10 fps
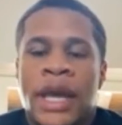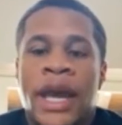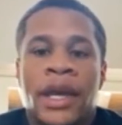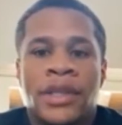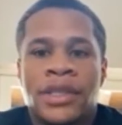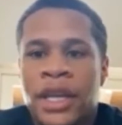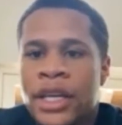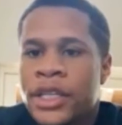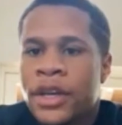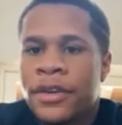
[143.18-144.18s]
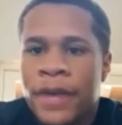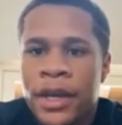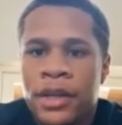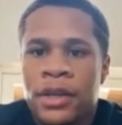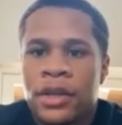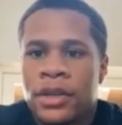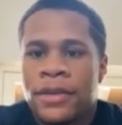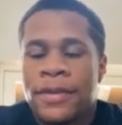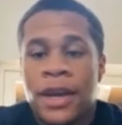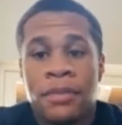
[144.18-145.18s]
Tank is the easier fight
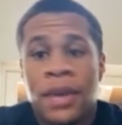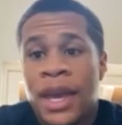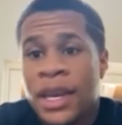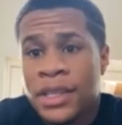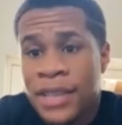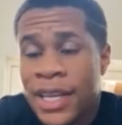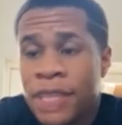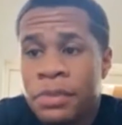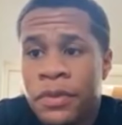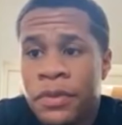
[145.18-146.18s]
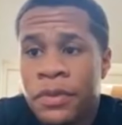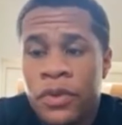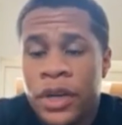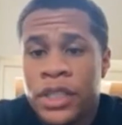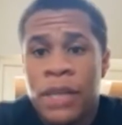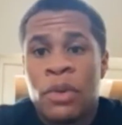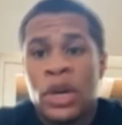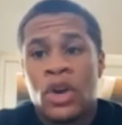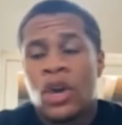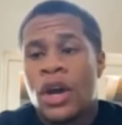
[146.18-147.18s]
than fighting me, and he said this before. This
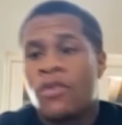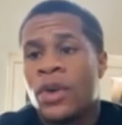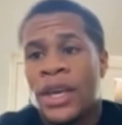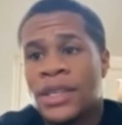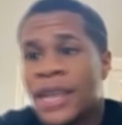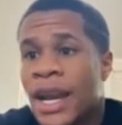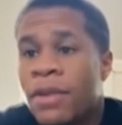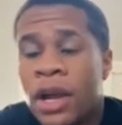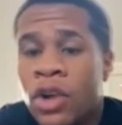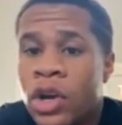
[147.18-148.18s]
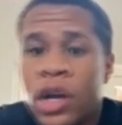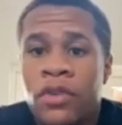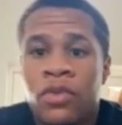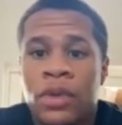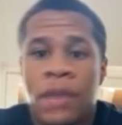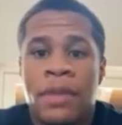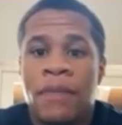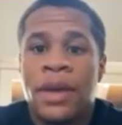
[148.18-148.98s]
I'm only going off what he's saying. I'm not going off. I'm